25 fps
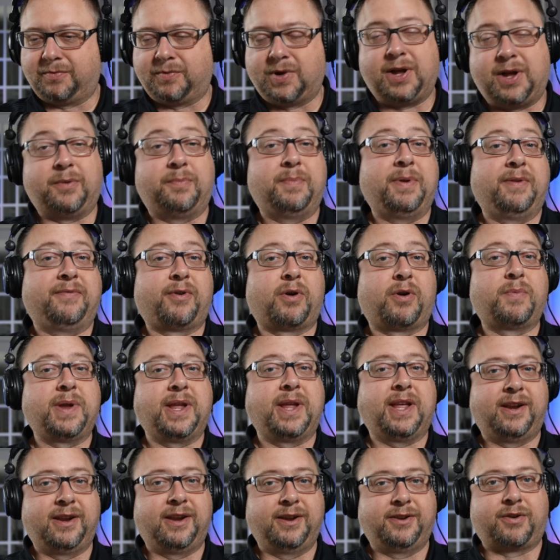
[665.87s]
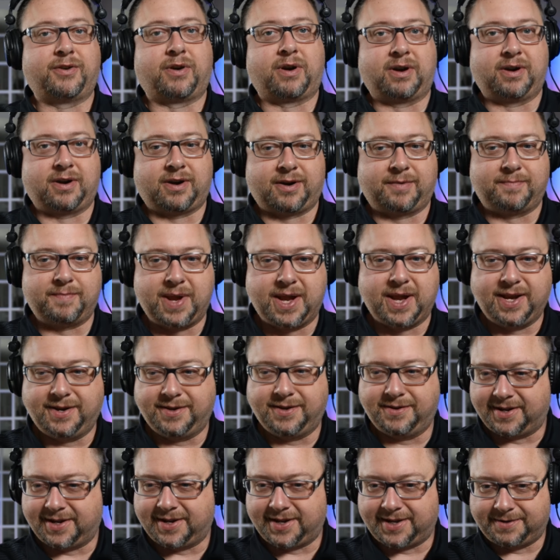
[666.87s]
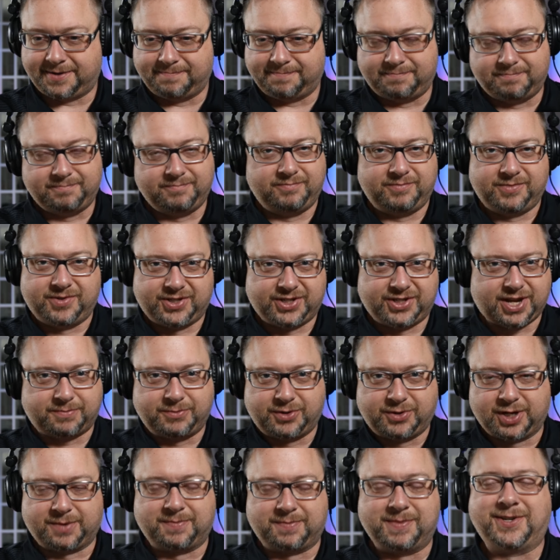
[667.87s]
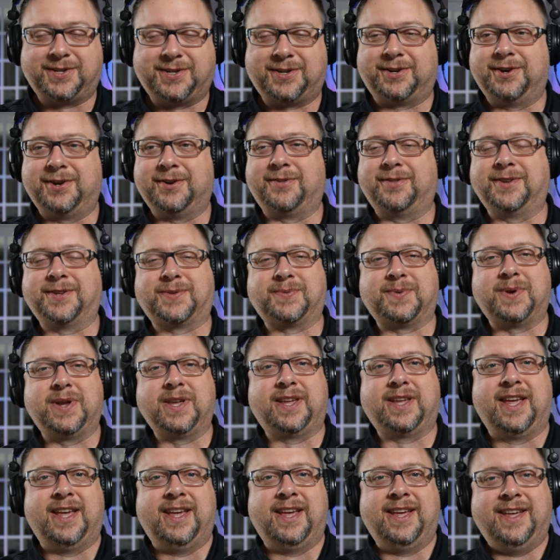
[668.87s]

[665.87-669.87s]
we get into our main subject material this week,